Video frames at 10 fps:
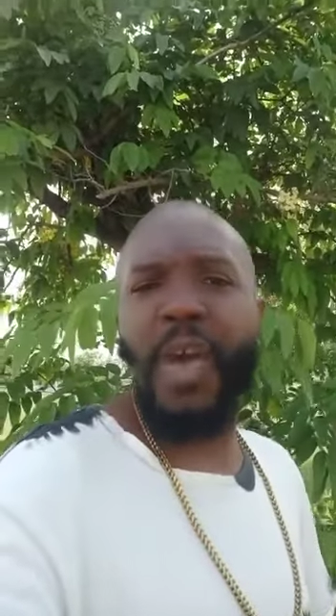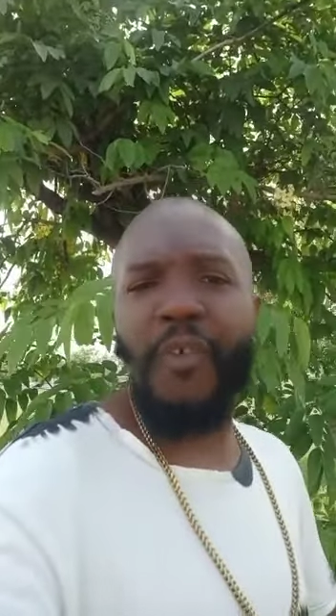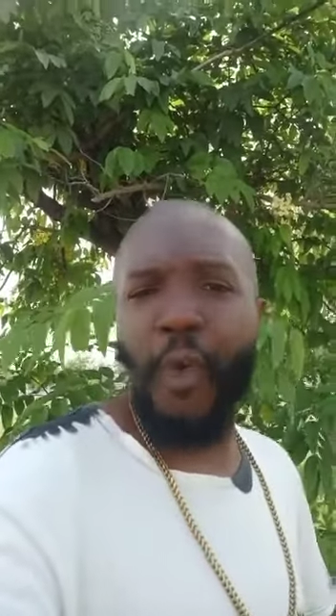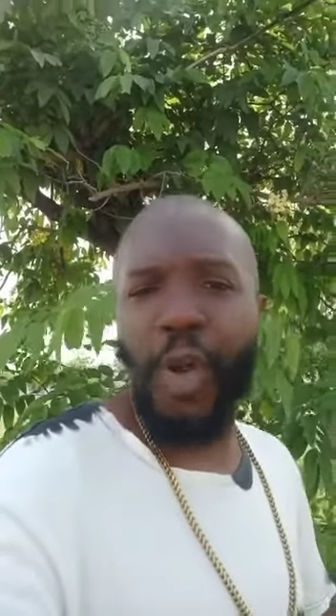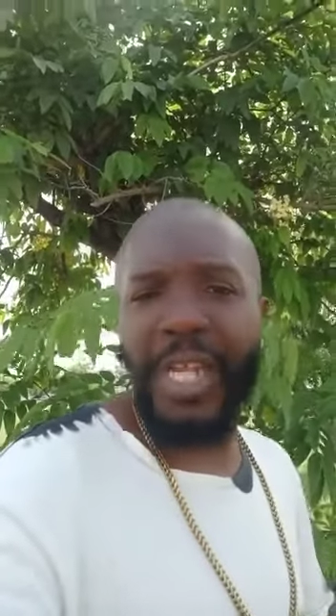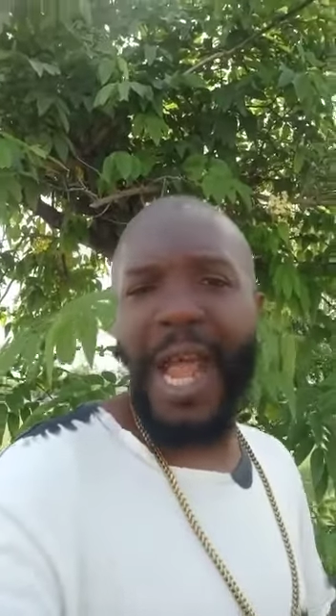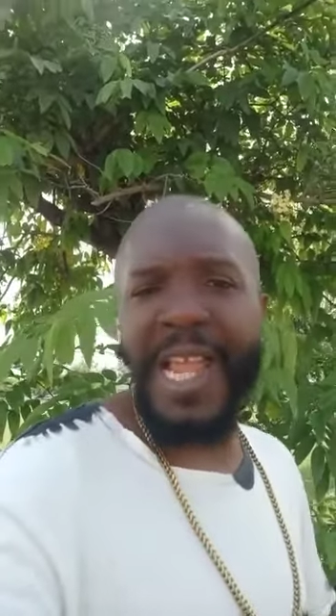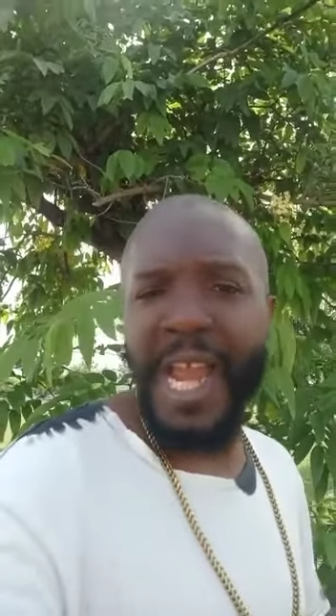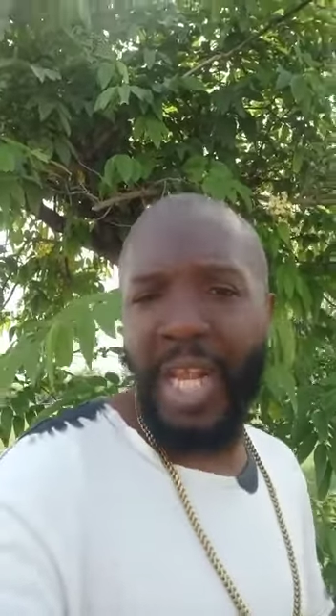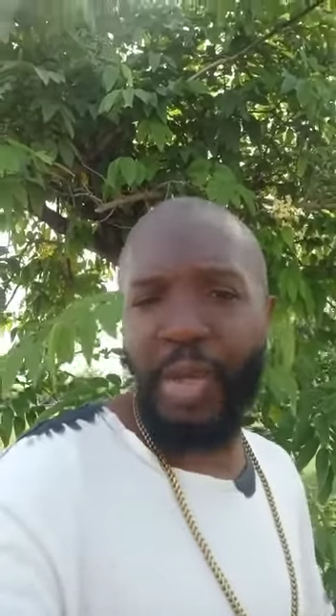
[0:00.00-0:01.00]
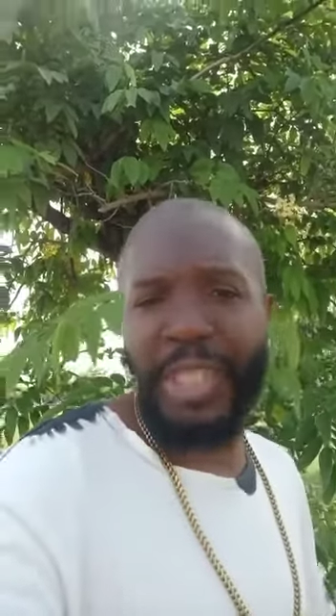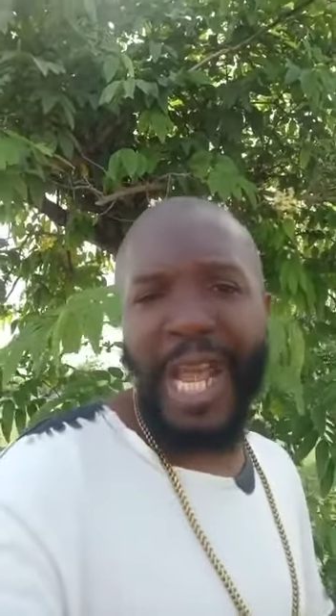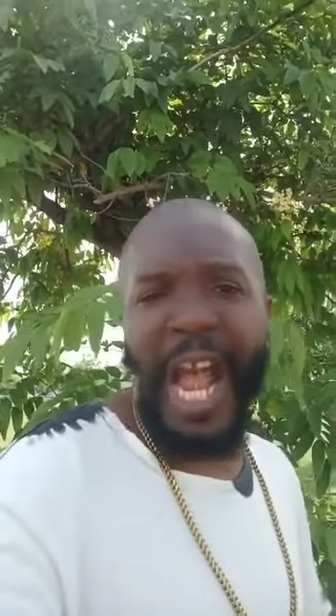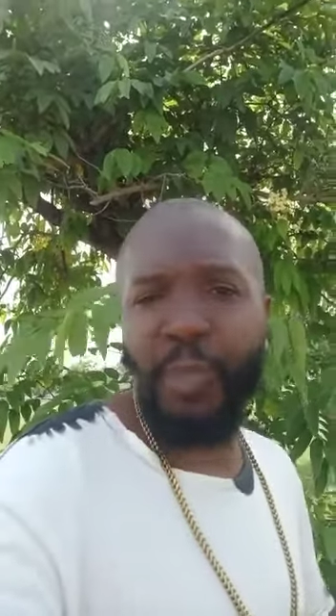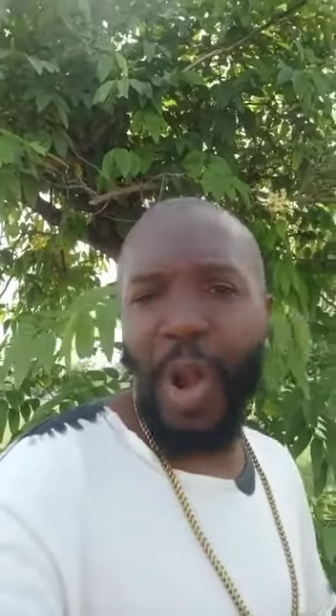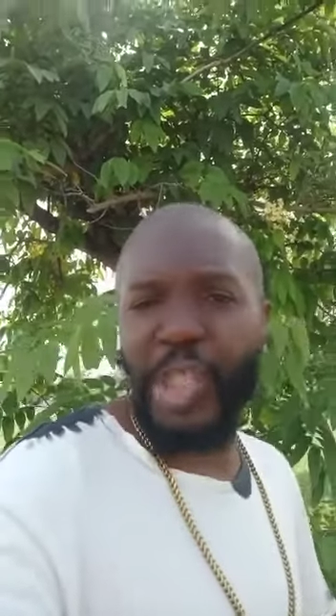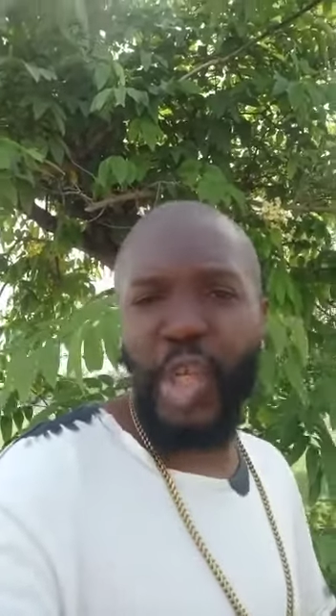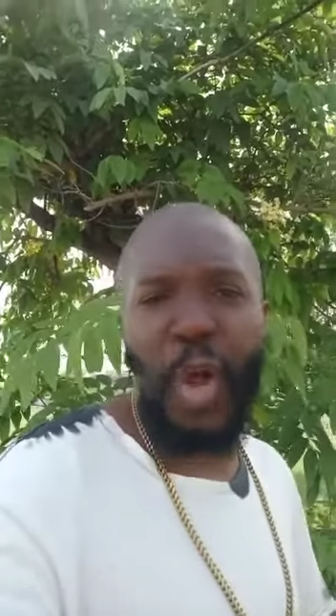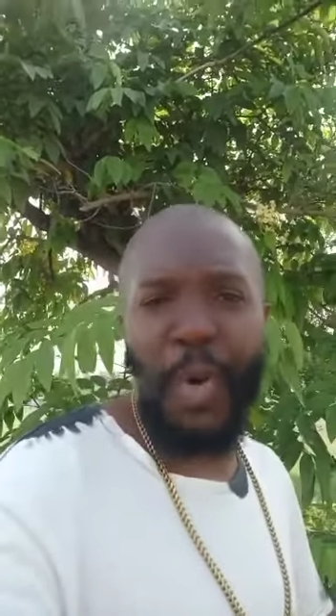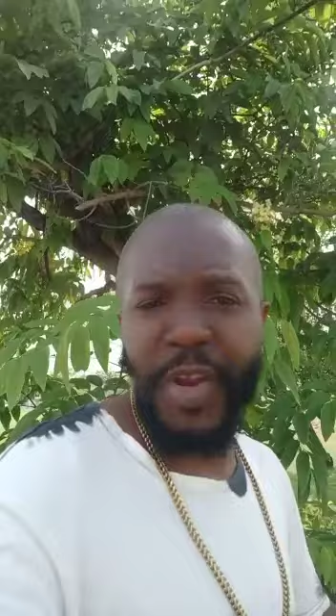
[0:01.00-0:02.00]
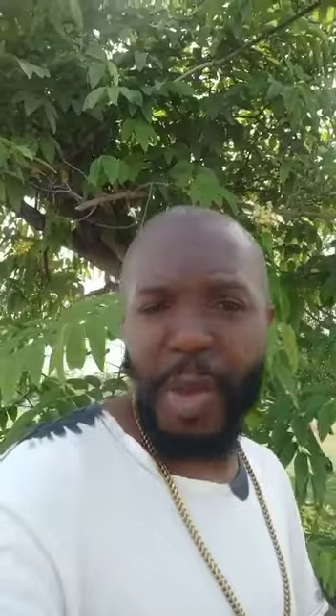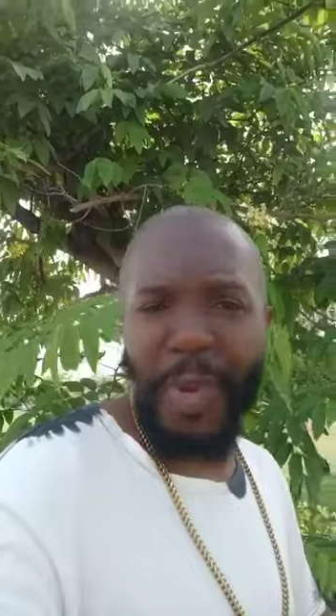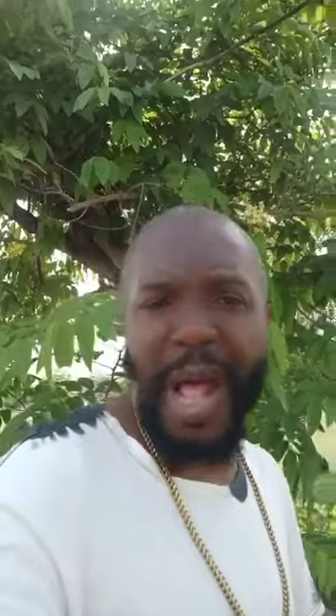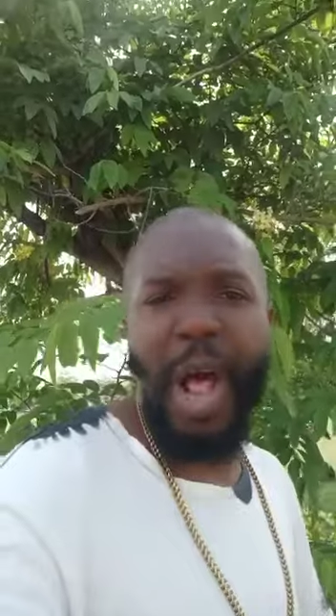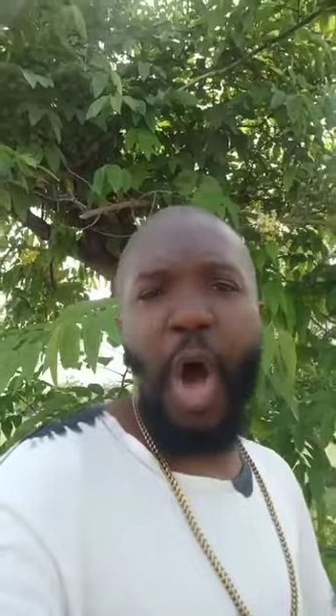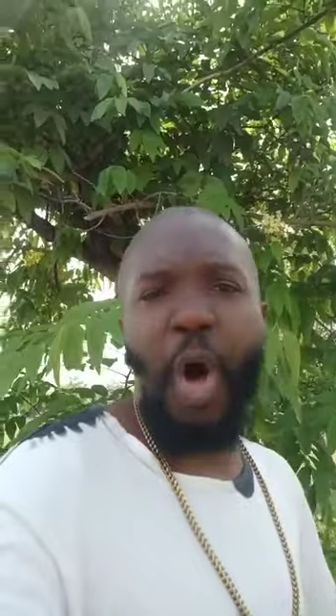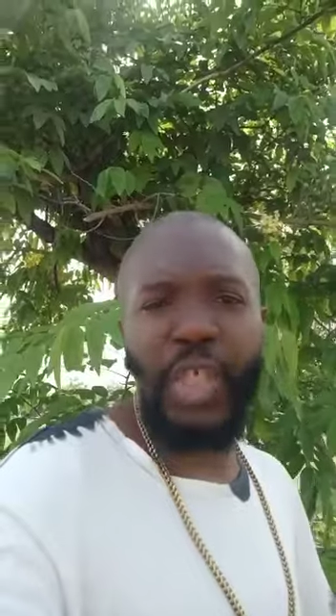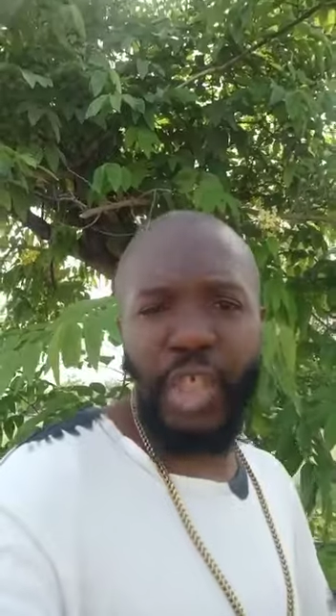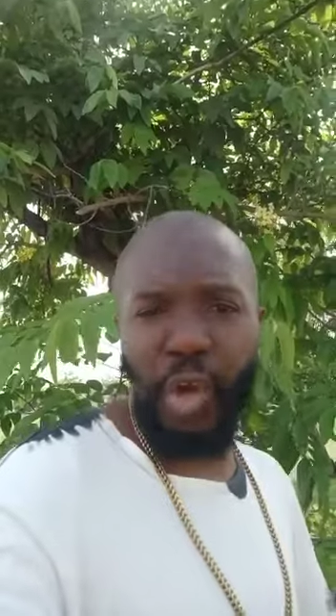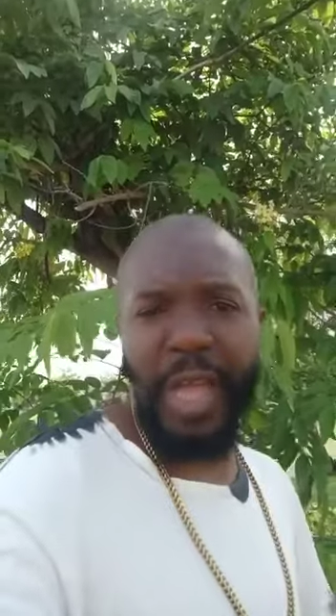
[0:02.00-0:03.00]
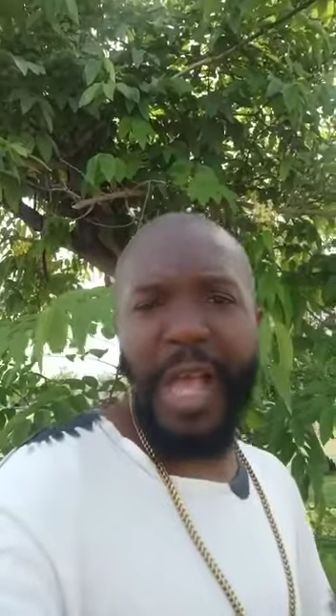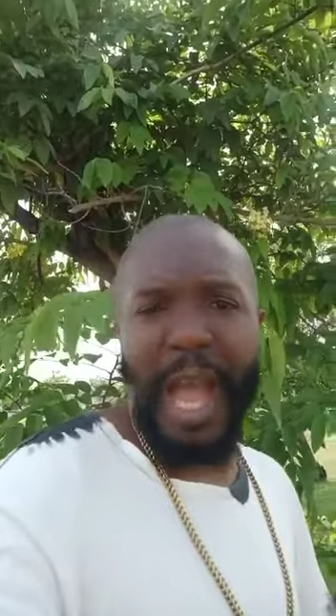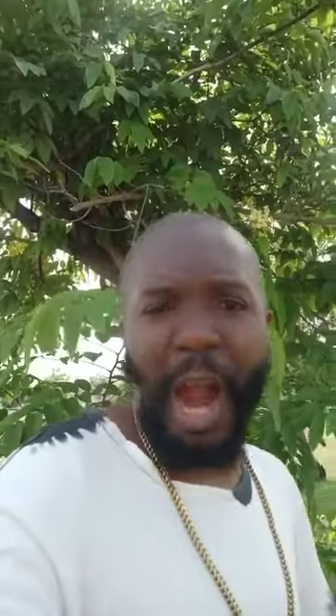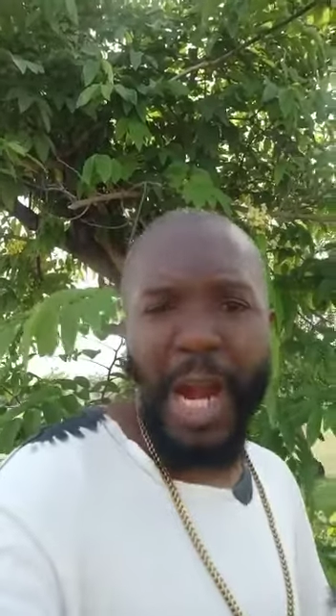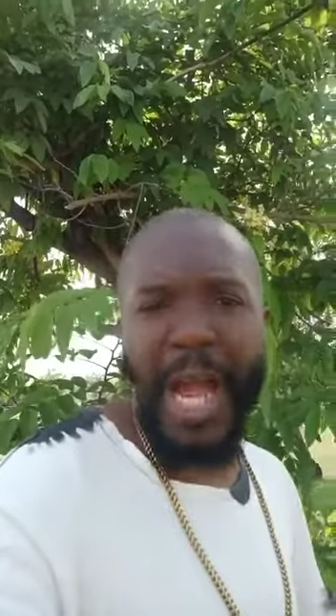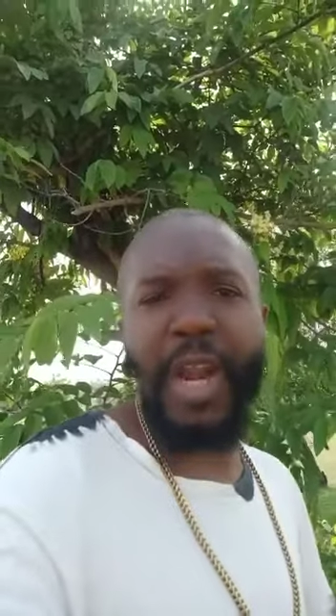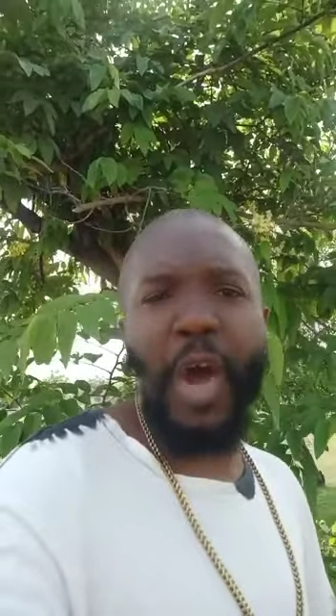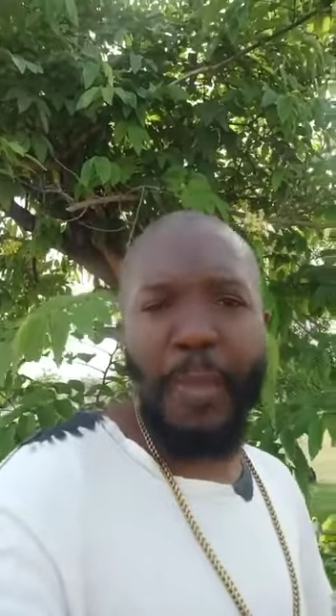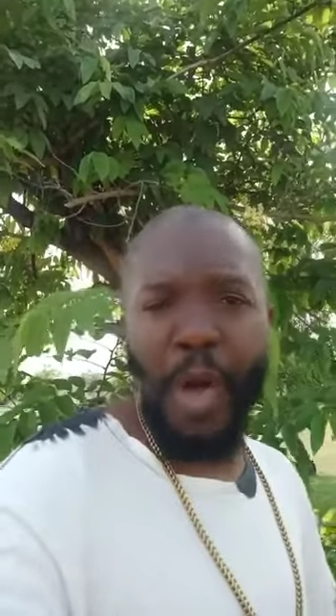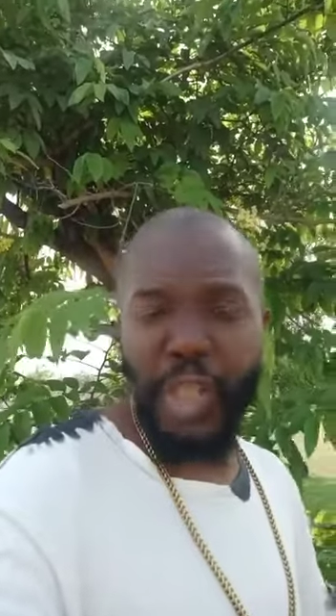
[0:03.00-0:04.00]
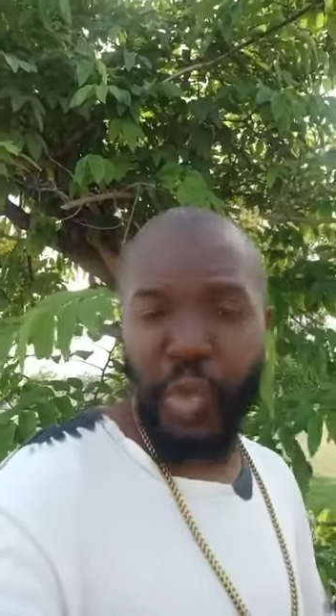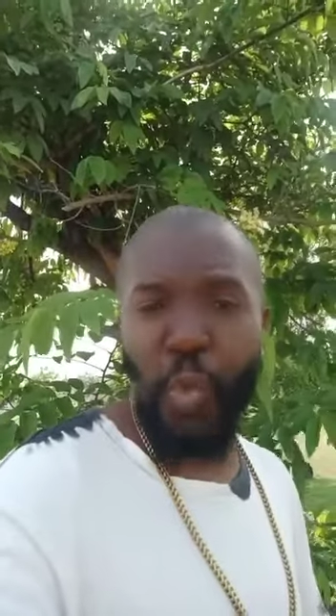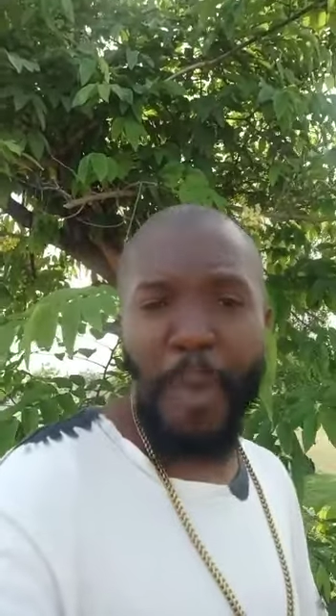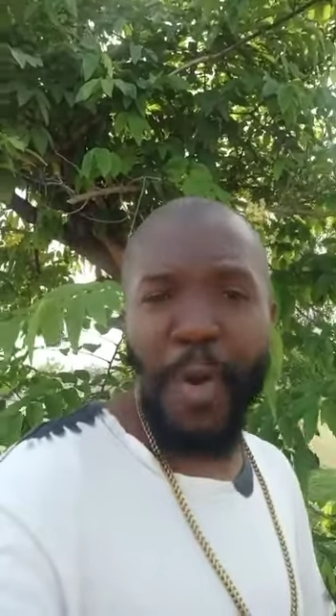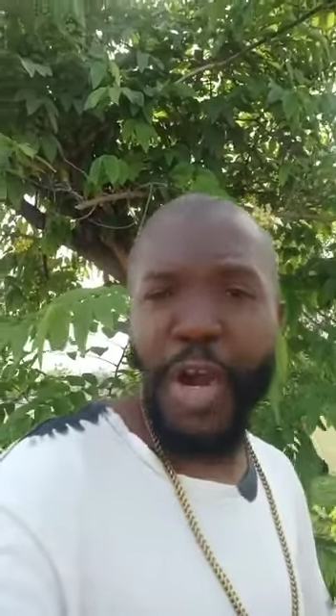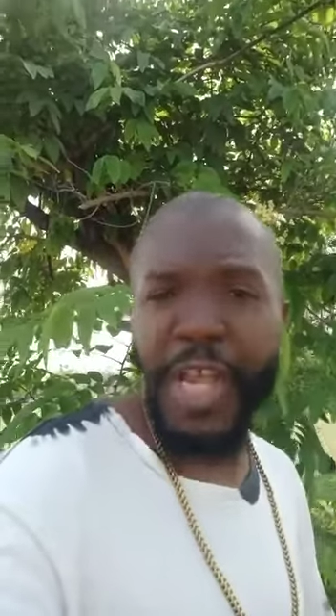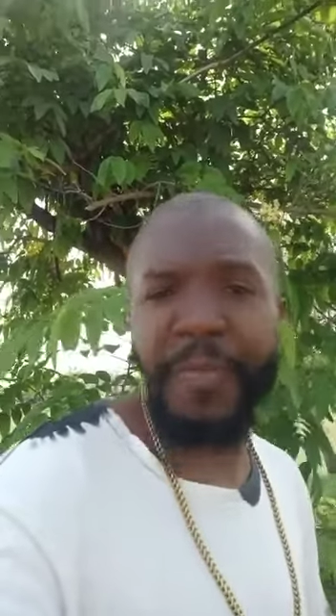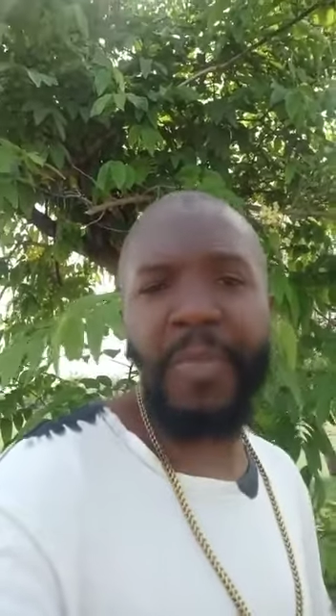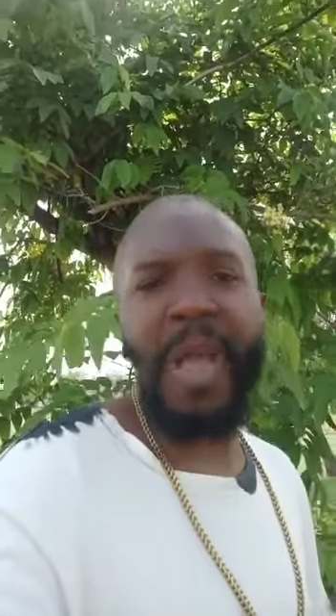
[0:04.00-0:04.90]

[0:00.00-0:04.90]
Full time getter you start well so money we want. House truck, car and bus tour money.